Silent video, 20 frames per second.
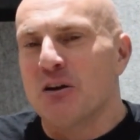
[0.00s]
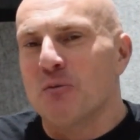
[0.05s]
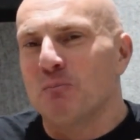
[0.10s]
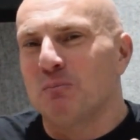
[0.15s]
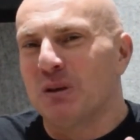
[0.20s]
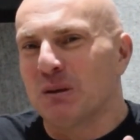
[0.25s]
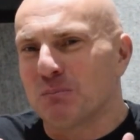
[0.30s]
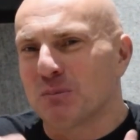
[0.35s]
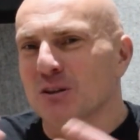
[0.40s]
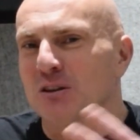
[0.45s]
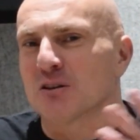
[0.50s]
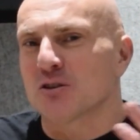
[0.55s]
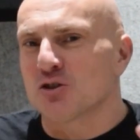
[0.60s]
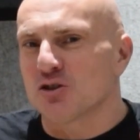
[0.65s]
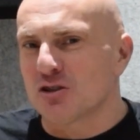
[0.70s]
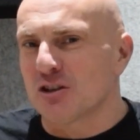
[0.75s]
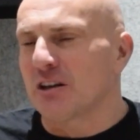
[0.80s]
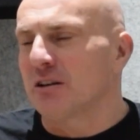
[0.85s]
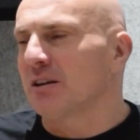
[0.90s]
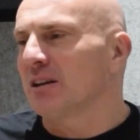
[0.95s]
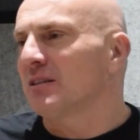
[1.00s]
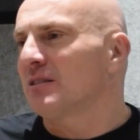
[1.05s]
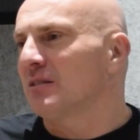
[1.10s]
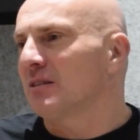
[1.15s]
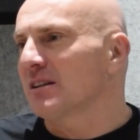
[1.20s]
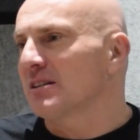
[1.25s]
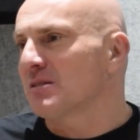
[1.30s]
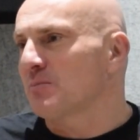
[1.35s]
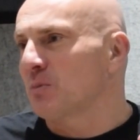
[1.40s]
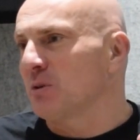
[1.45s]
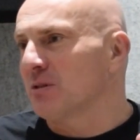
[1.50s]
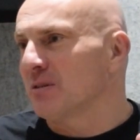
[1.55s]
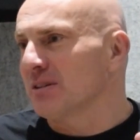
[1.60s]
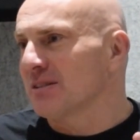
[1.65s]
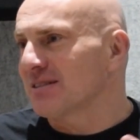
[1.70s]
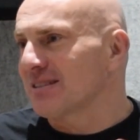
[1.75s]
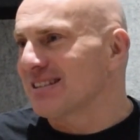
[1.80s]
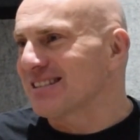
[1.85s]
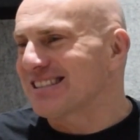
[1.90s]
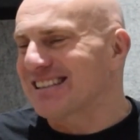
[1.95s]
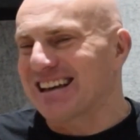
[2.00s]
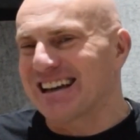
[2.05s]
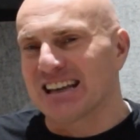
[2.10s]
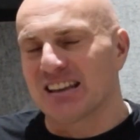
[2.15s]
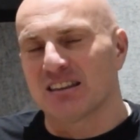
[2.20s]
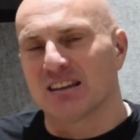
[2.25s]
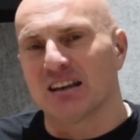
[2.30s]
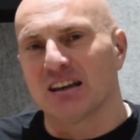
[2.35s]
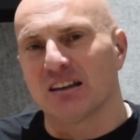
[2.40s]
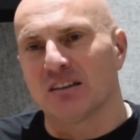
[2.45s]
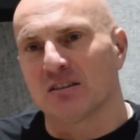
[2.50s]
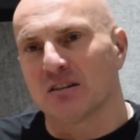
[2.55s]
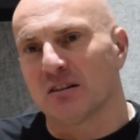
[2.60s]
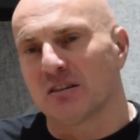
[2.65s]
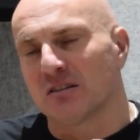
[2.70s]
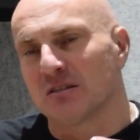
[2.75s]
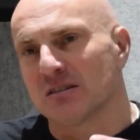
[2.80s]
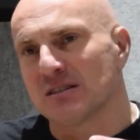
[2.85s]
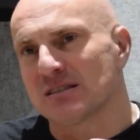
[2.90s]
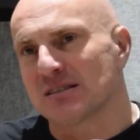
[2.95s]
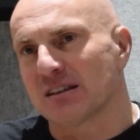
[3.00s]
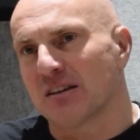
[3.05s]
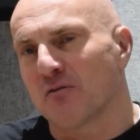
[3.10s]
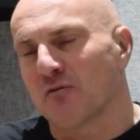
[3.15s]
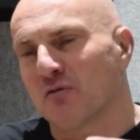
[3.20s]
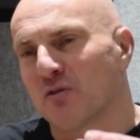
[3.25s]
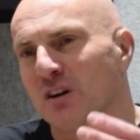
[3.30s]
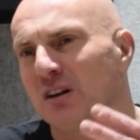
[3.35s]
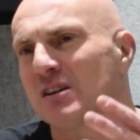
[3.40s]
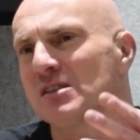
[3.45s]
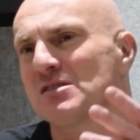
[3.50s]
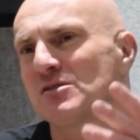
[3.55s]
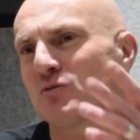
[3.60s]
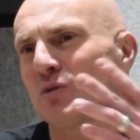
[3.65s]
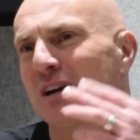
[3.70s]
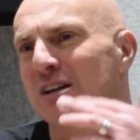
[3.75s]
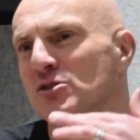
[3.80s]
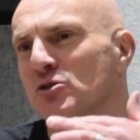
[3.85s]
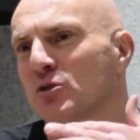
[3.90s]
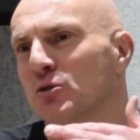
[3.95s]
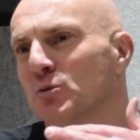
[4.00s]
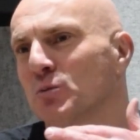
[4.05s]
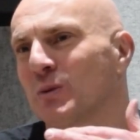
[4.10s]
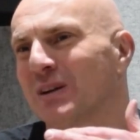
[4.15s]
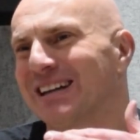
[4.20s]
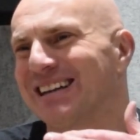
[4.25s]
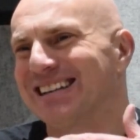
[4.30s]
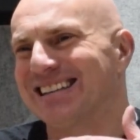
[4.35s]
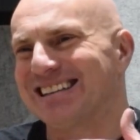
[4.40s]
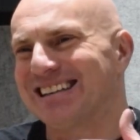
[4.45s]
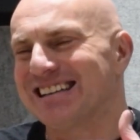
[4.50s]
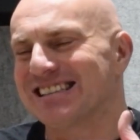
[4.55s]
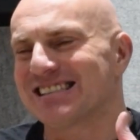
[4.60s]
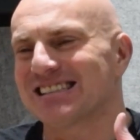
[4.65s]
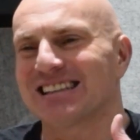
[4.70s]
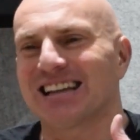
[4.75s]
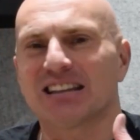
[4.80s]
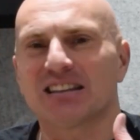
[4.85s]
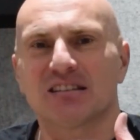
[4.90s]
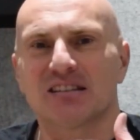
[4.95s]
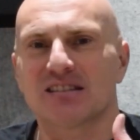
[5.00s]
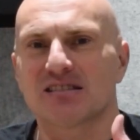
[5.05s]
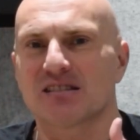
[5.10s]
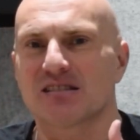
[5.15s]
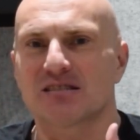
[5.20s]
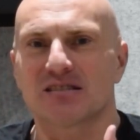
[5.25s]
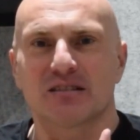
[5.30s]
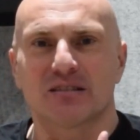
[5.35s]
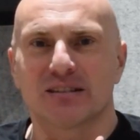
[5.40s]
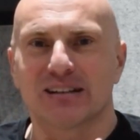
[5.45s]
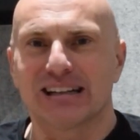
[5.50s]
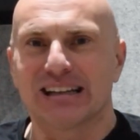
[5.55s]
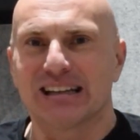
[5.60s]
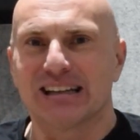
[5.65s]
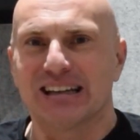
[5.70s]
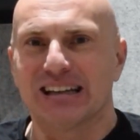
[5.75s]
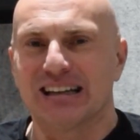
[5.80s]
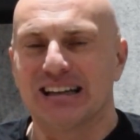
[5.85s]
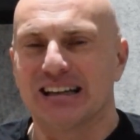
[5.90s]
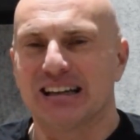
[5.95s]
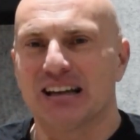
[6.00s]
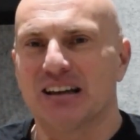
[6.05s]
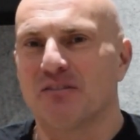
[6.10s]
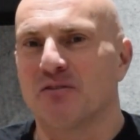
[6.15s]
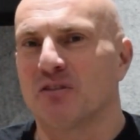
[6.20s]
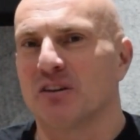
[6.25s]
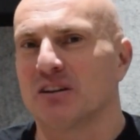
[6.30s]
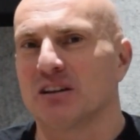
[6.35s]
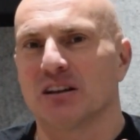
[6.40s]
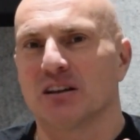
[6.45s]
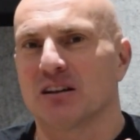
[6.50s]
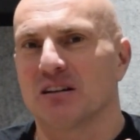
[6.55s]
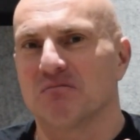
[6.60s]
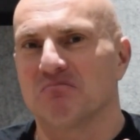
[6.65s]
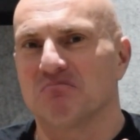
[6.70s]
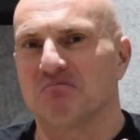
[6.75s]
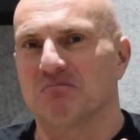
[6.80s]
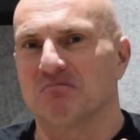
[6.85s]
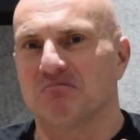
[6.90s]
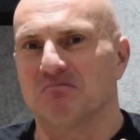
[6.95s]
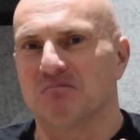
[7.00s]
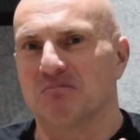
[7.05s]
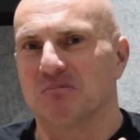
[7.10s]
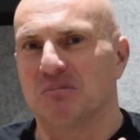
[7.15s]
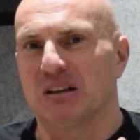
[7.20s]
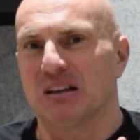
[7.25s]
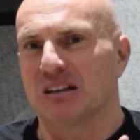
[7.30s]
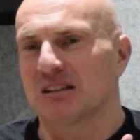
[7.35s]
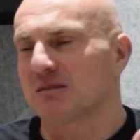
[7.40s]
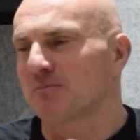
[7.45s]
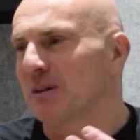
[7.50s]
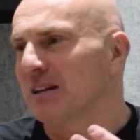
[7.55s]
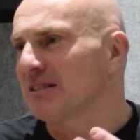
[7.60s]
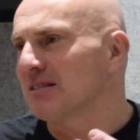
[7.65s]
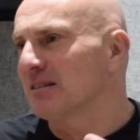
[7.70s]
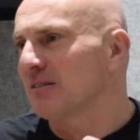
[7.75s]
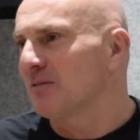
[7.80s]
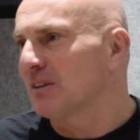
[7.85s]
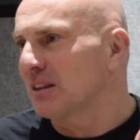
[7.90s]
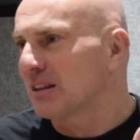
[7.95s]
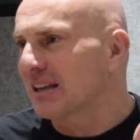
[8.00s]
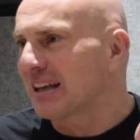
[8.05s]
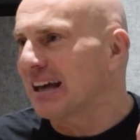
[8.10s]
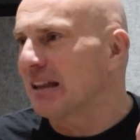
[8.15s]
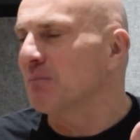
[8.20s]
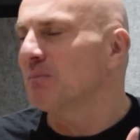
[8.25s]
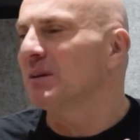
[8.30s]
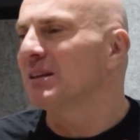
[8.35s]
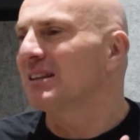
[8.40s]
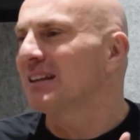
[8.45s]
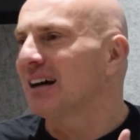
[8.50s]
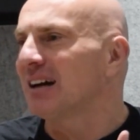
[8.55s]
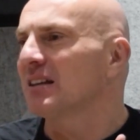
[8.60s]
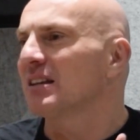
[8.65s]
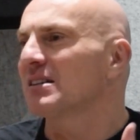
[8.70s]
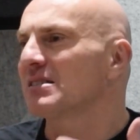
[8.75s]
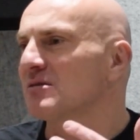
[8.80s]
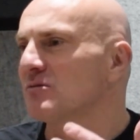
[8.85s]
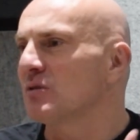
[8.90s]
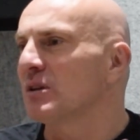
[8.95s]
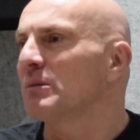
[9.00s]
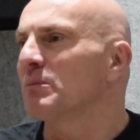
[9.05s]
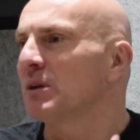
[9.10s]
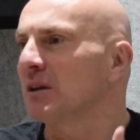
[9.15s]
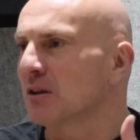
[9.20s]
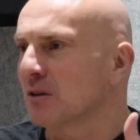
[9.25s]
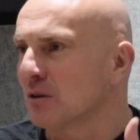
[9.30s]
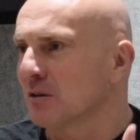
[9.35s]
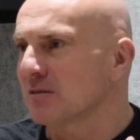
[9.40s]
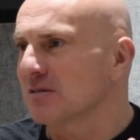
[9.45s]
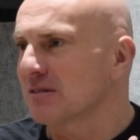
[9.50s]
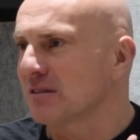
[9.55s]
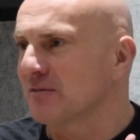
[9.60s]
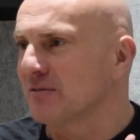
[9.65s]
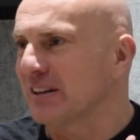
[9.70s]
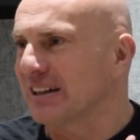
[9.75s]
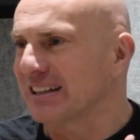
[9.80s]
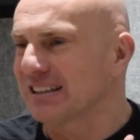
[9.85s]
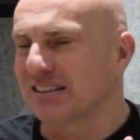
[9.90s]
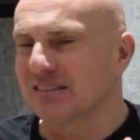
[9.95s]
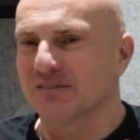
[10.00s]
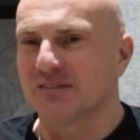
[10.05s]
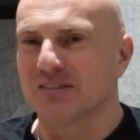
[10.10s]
people are sharing their experiences, and there is a very structured way, and it's not necessarily very expensive. It can be done extremely cost effective.